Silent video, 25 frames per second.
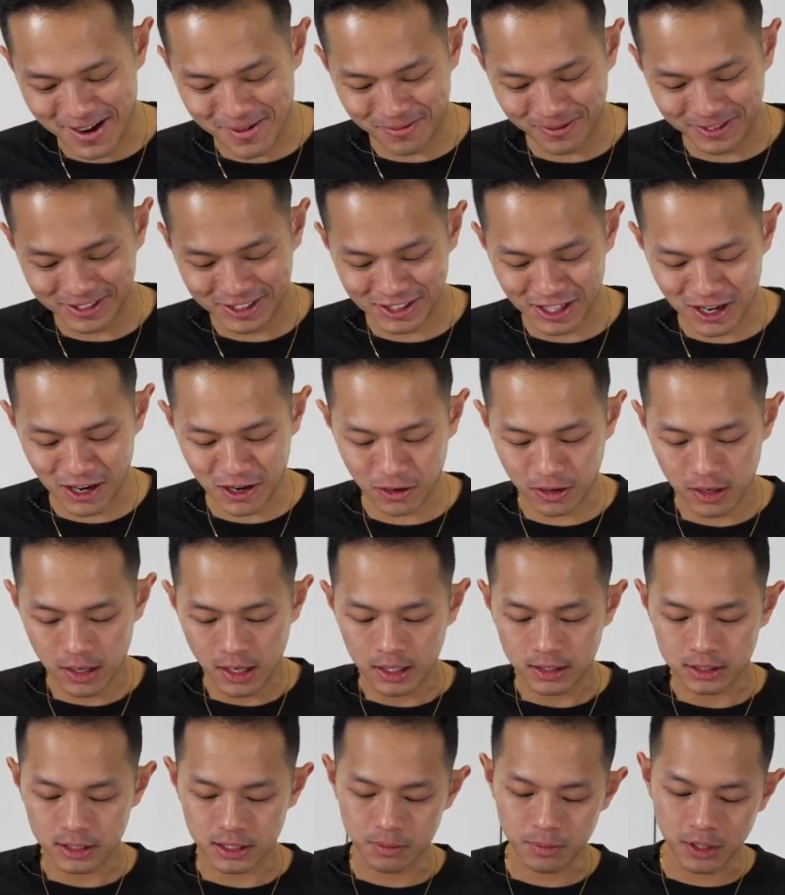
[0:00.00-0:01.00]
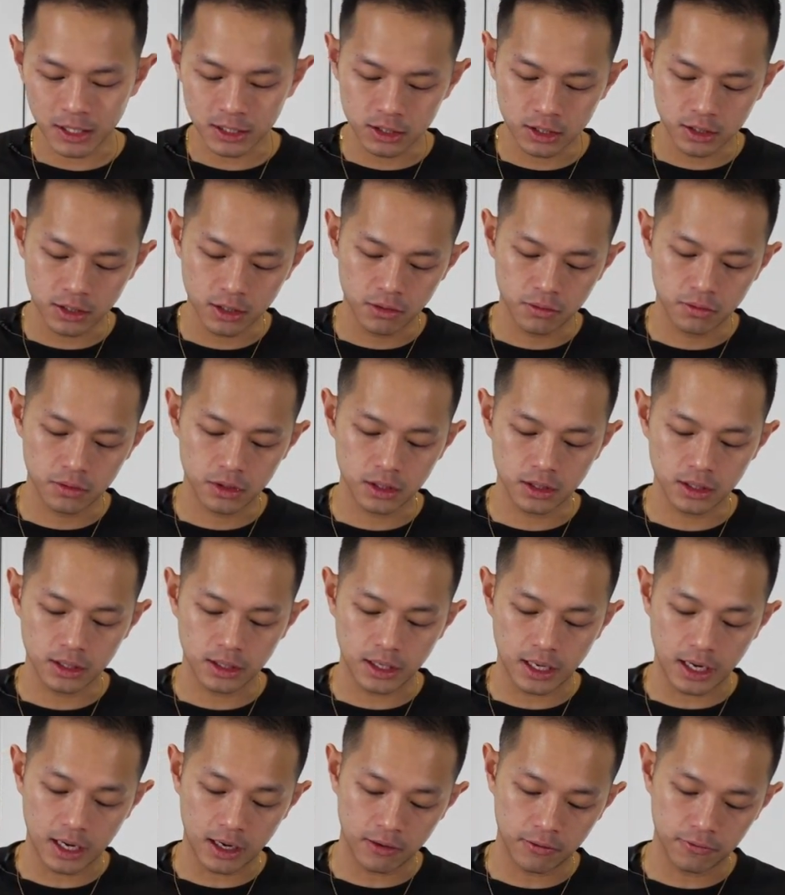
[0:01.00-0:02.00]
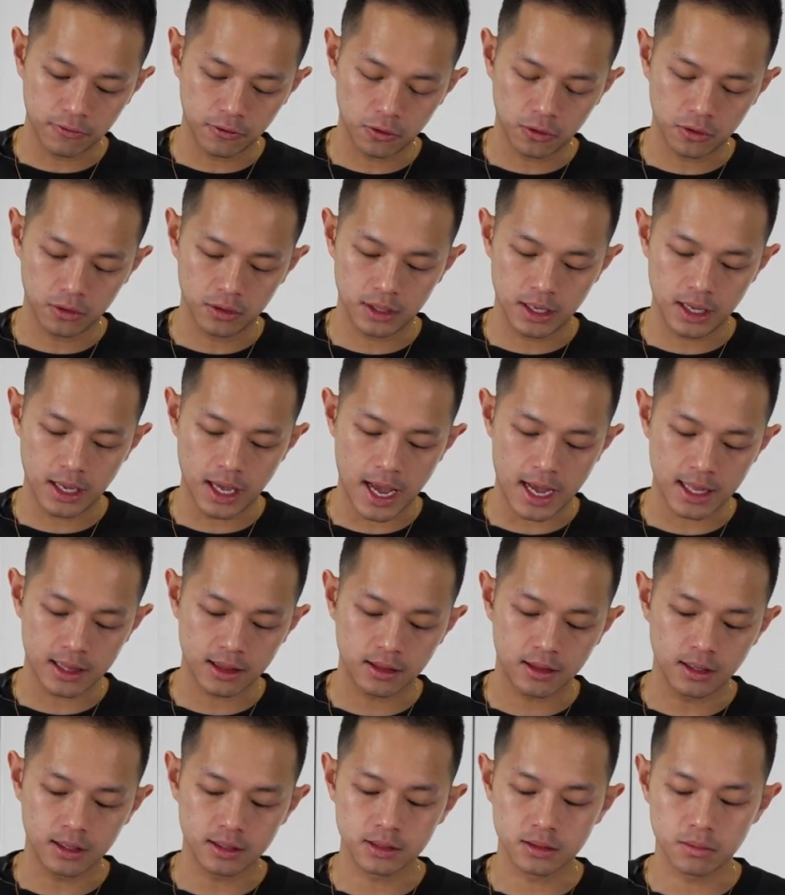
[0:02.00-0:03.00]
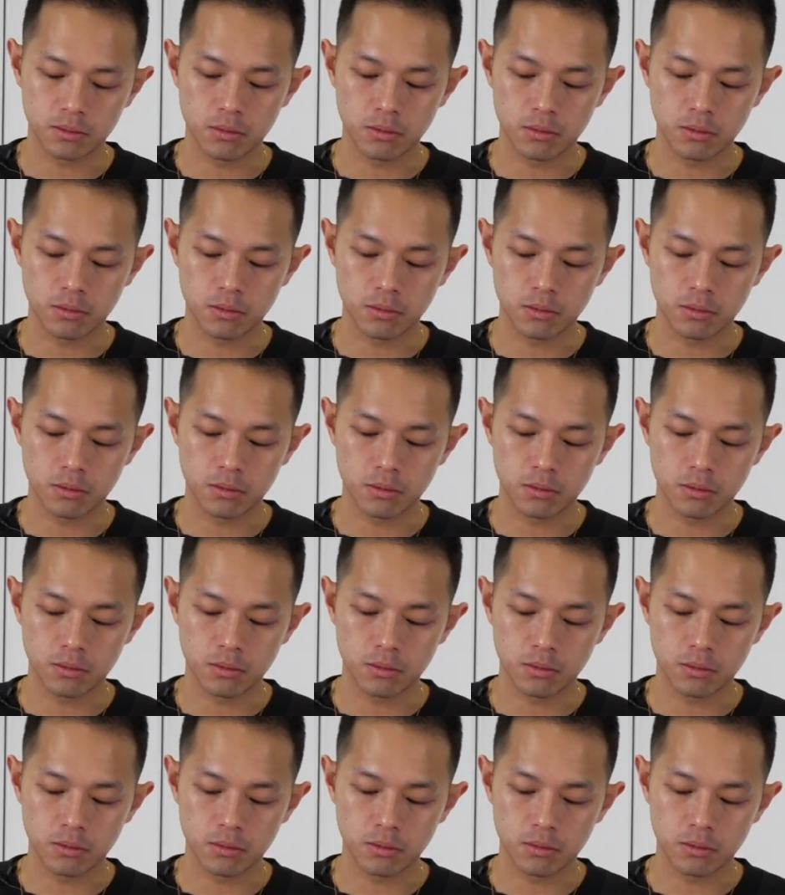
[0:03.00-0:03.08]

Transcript: So just make sure you're really careful at this